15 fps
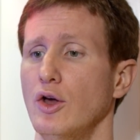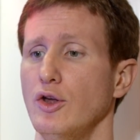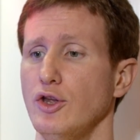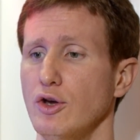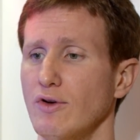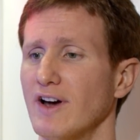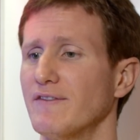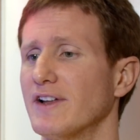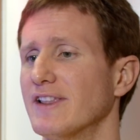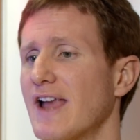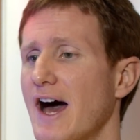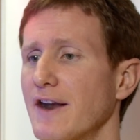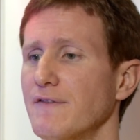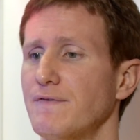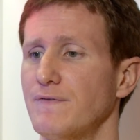You have a
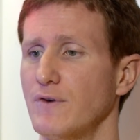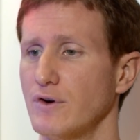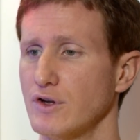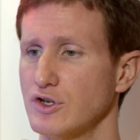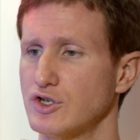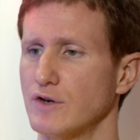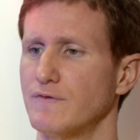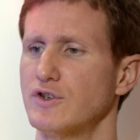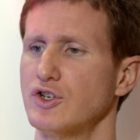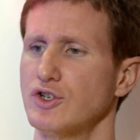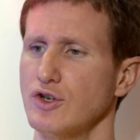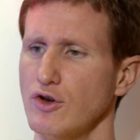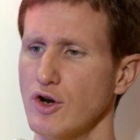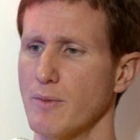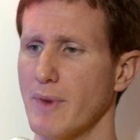lot of footage of
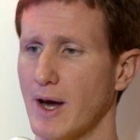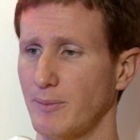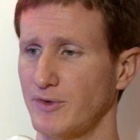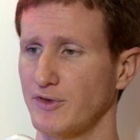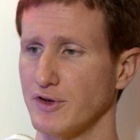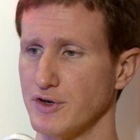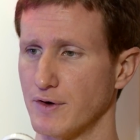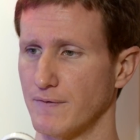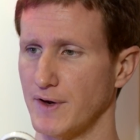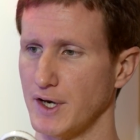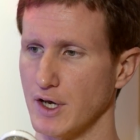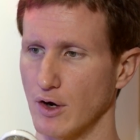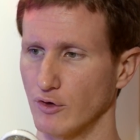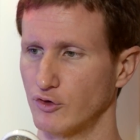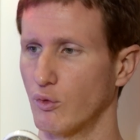shoot-em-ups in your
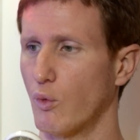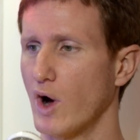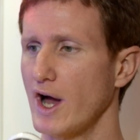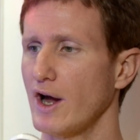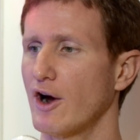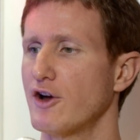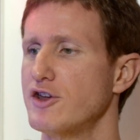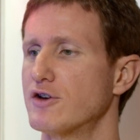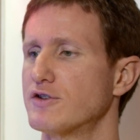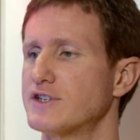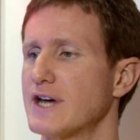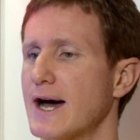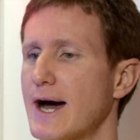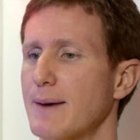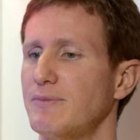videos. What are your
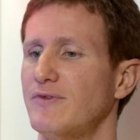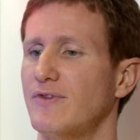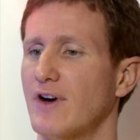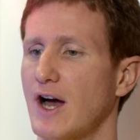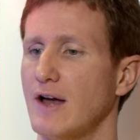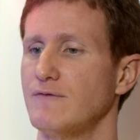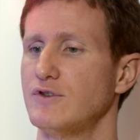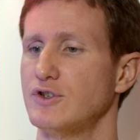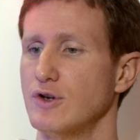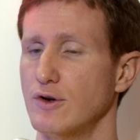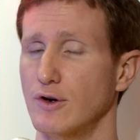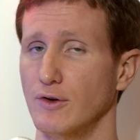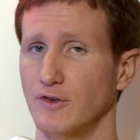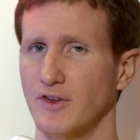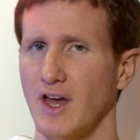top five
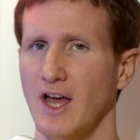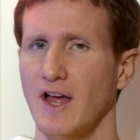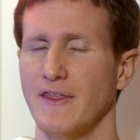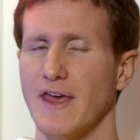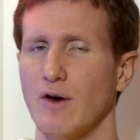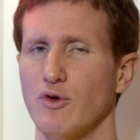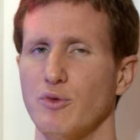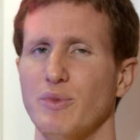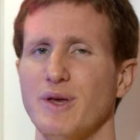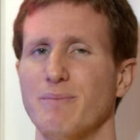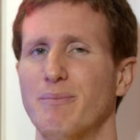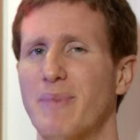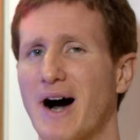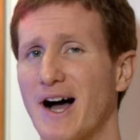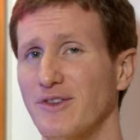shooters? That would be
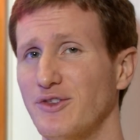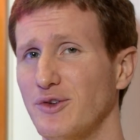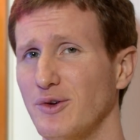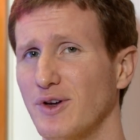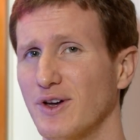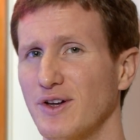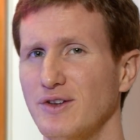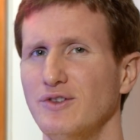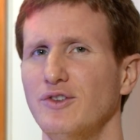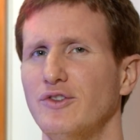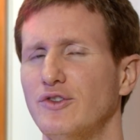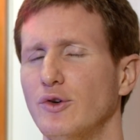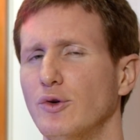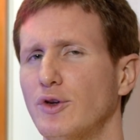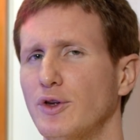Batsugun,
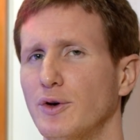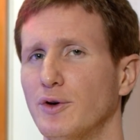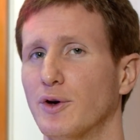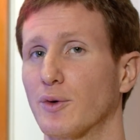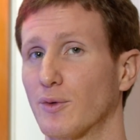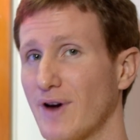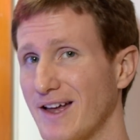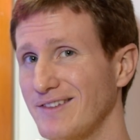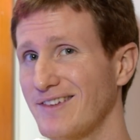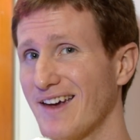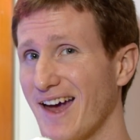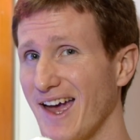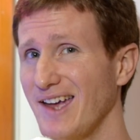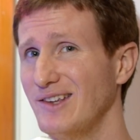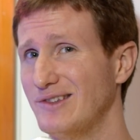Tsukyu
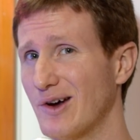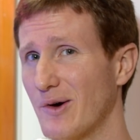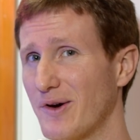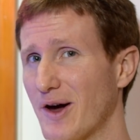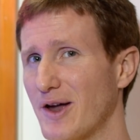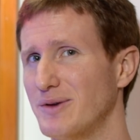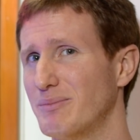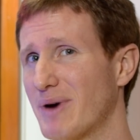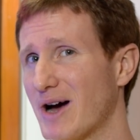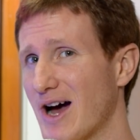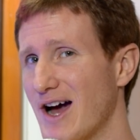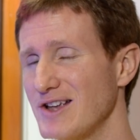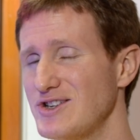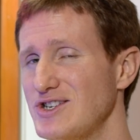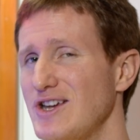Gurentai,
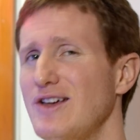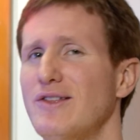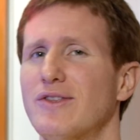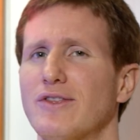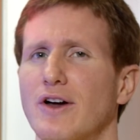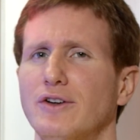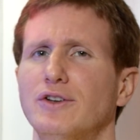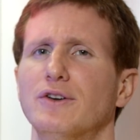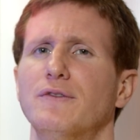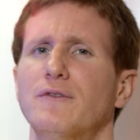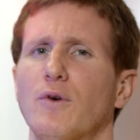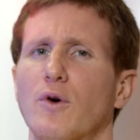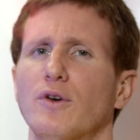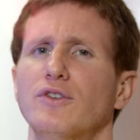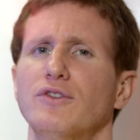Dodonpachi, Thunder
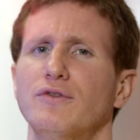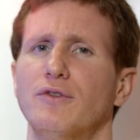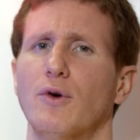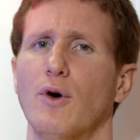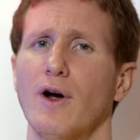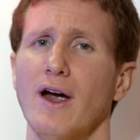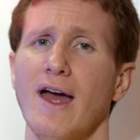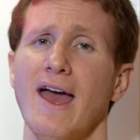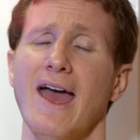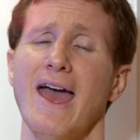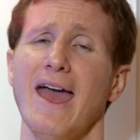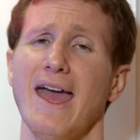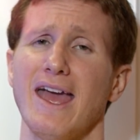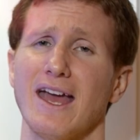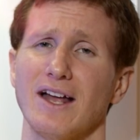Force four,
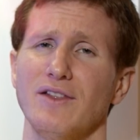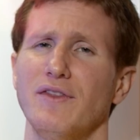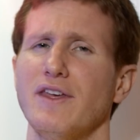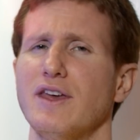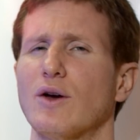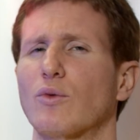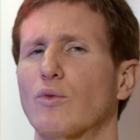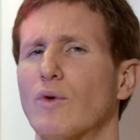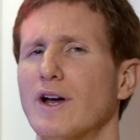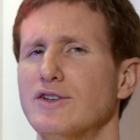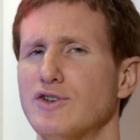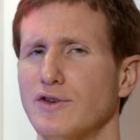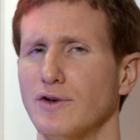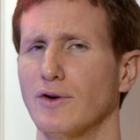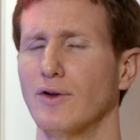and the
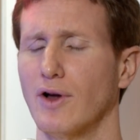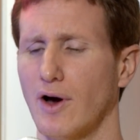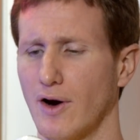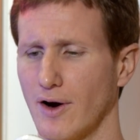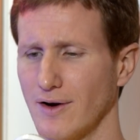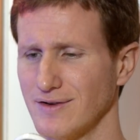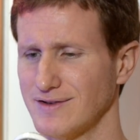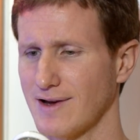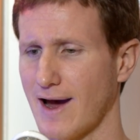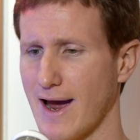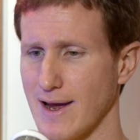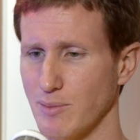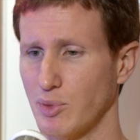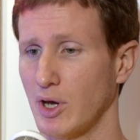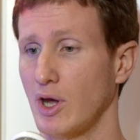original
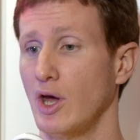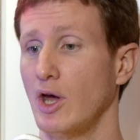R-Type.